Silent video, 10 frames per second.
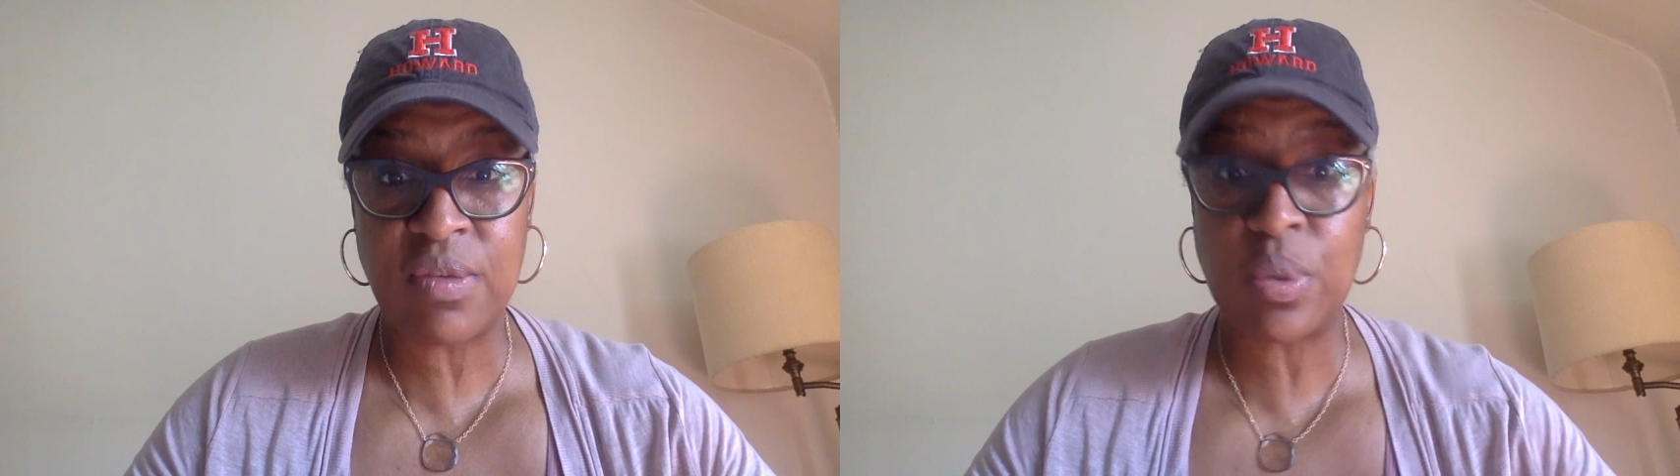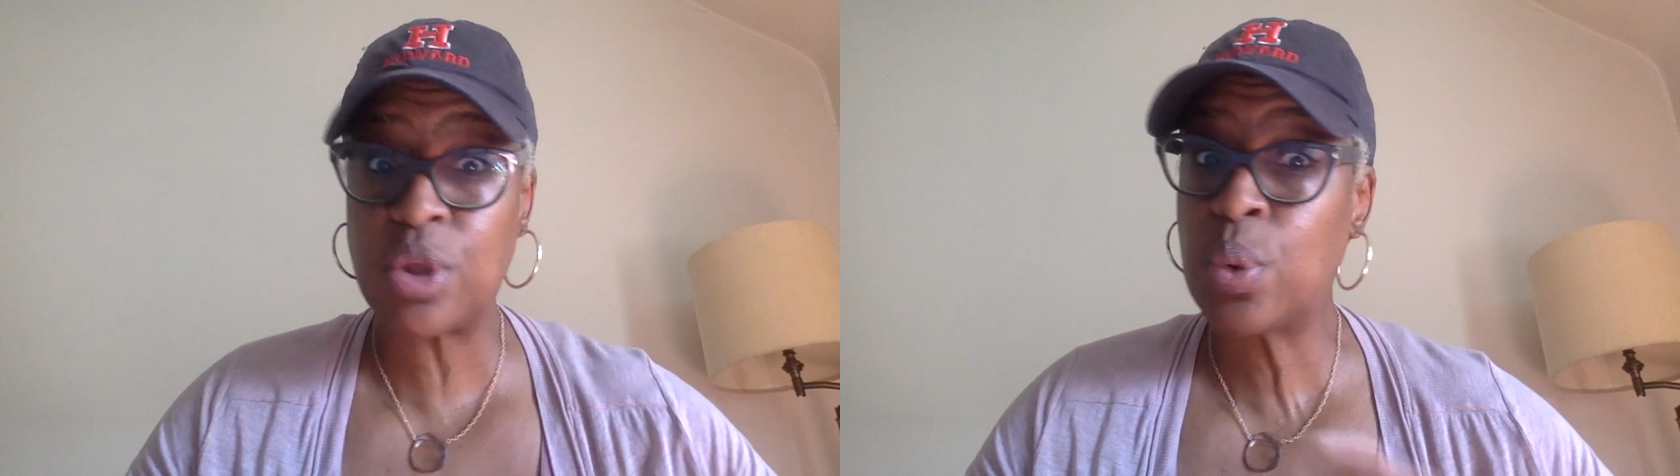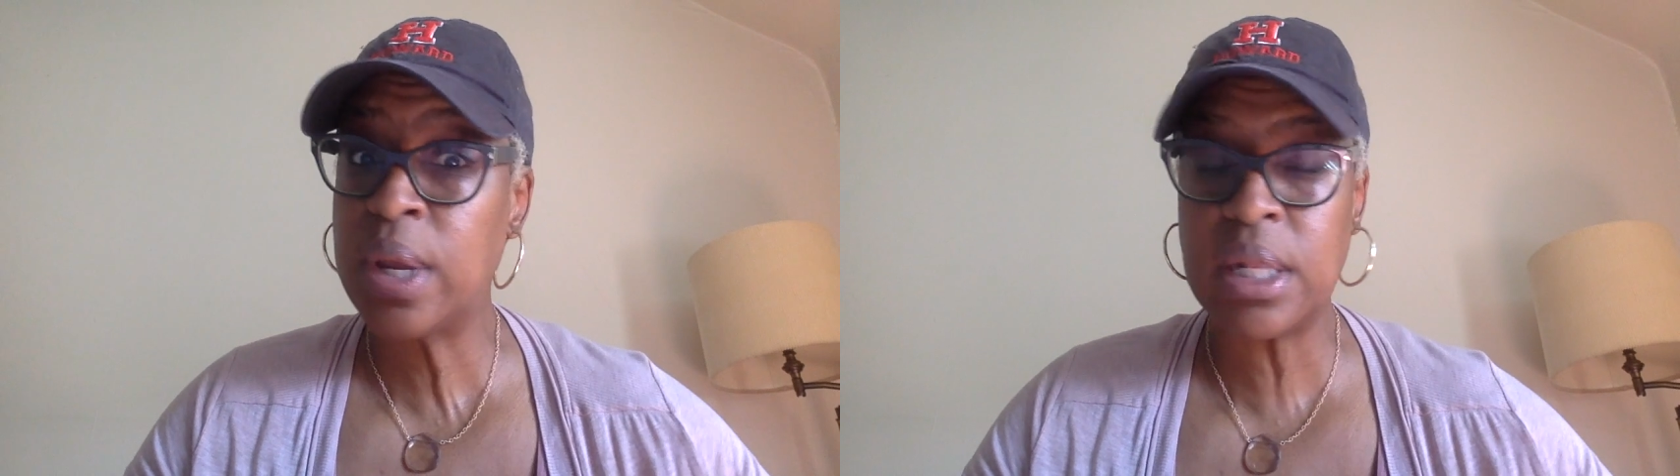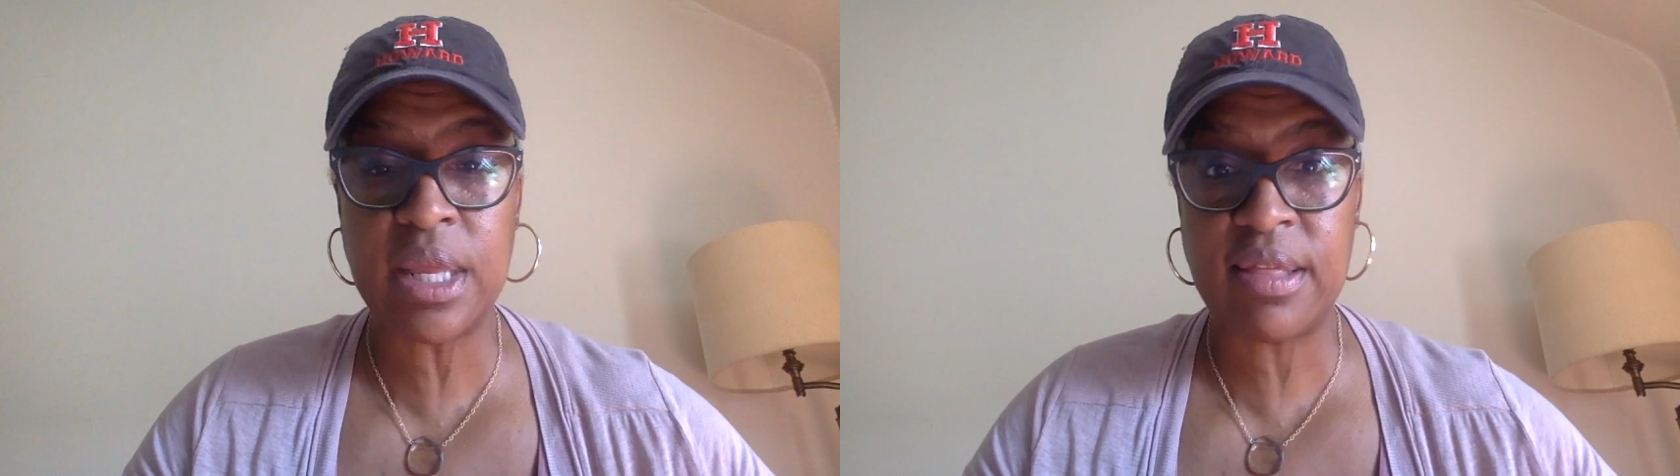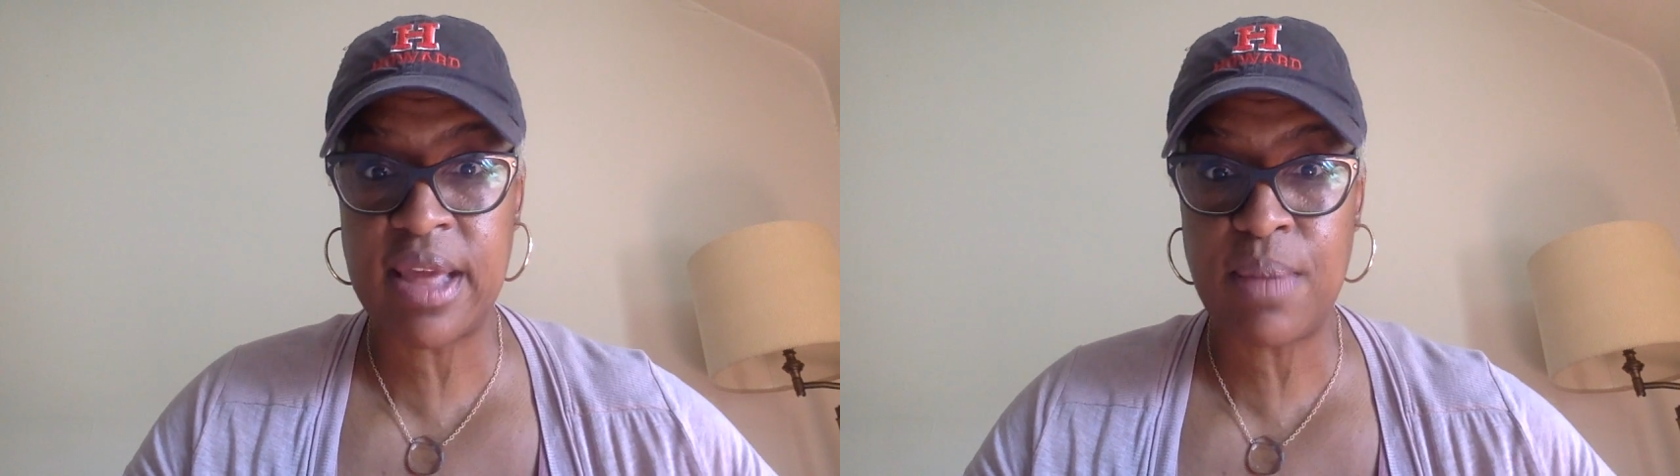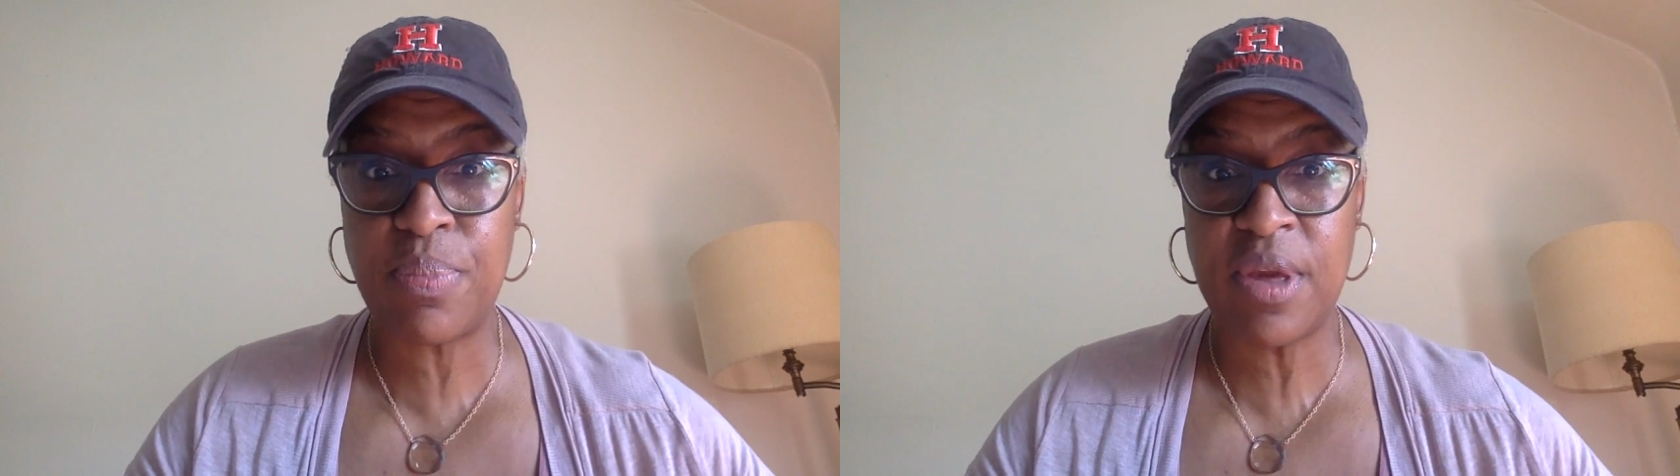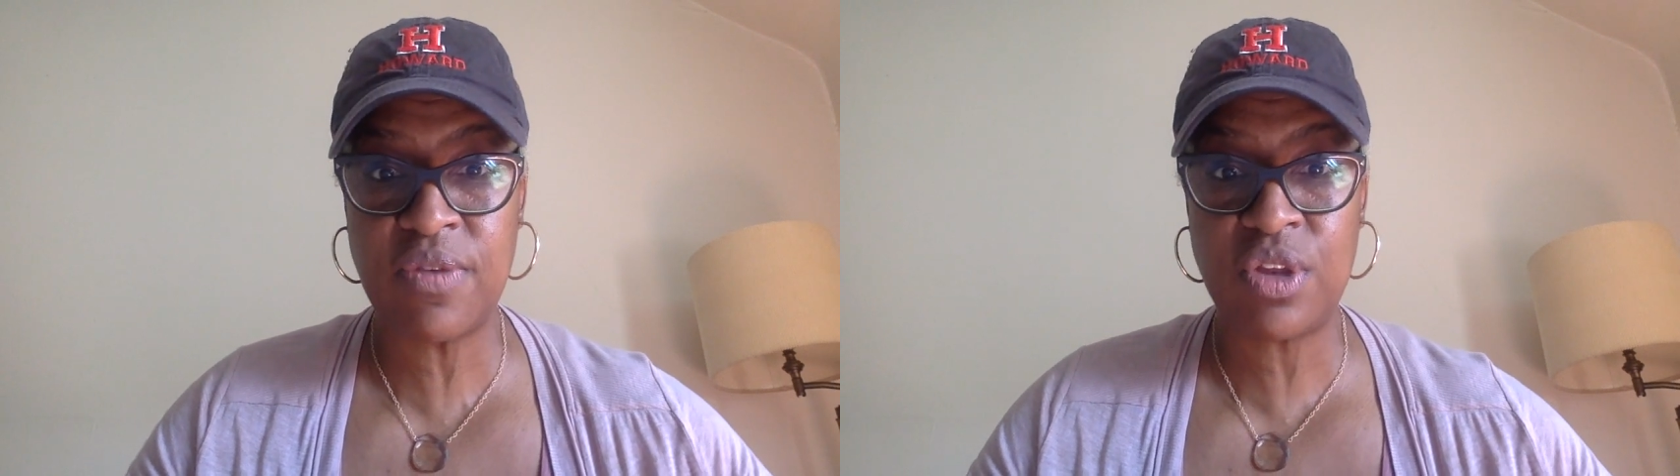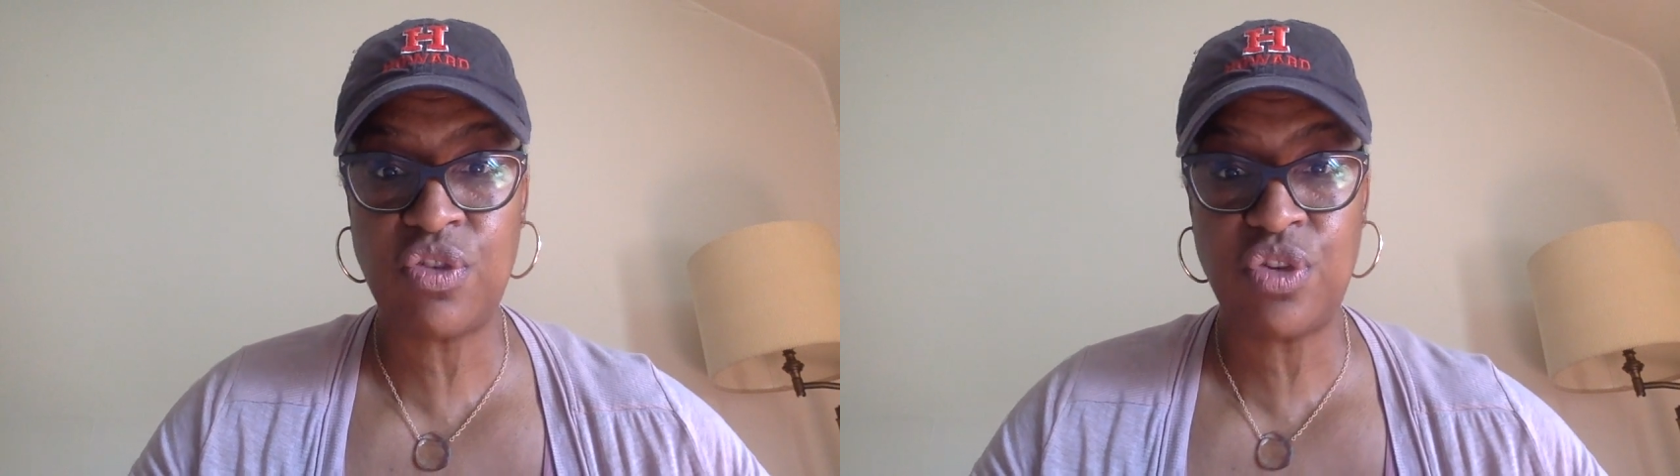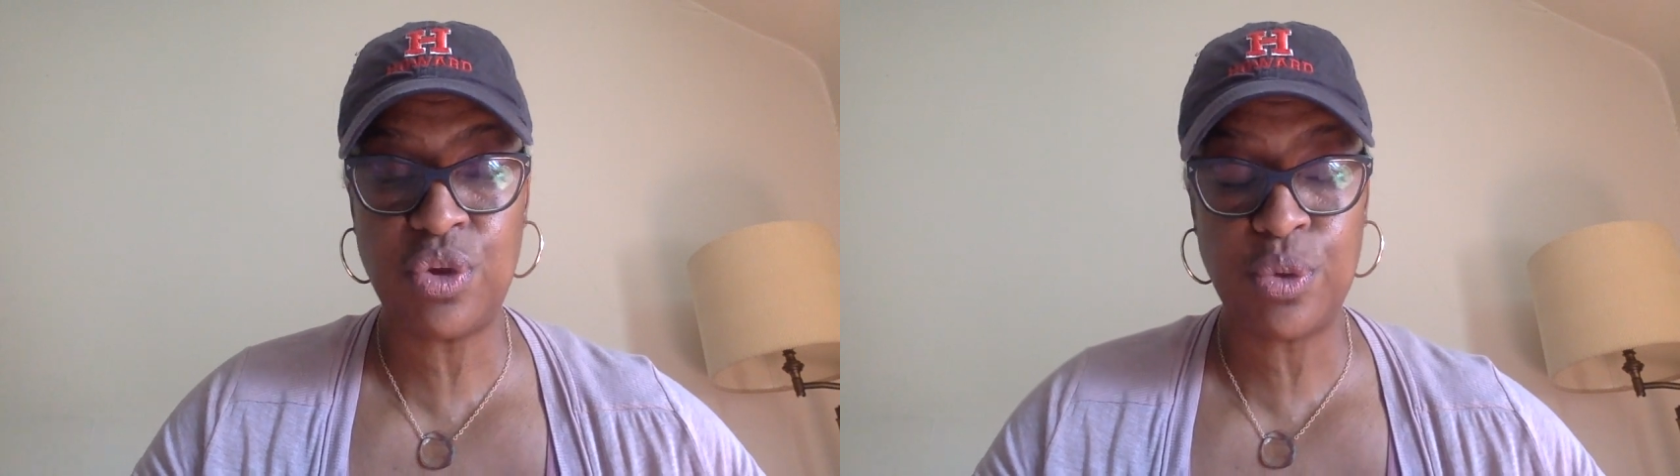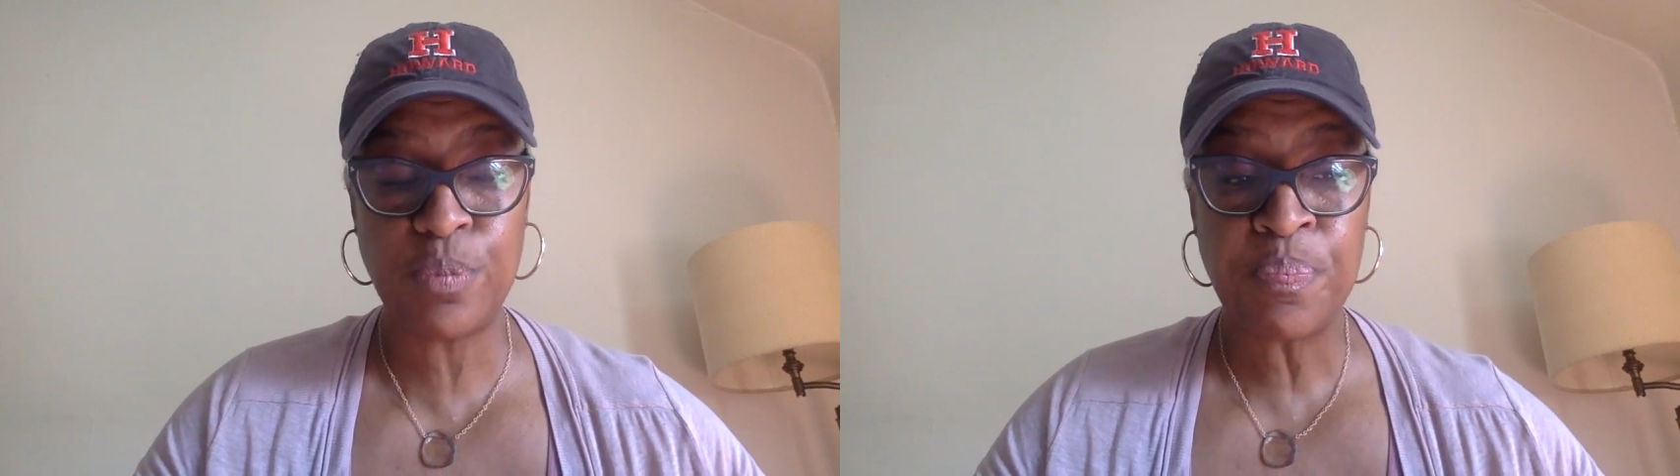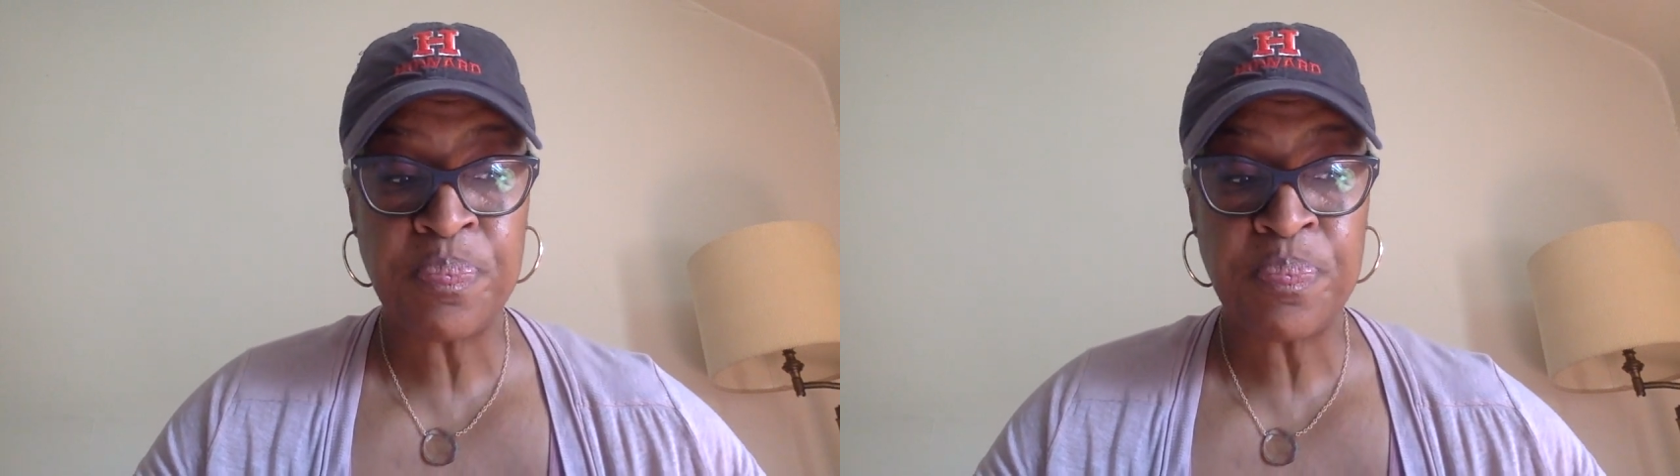We'll quickly then pivot to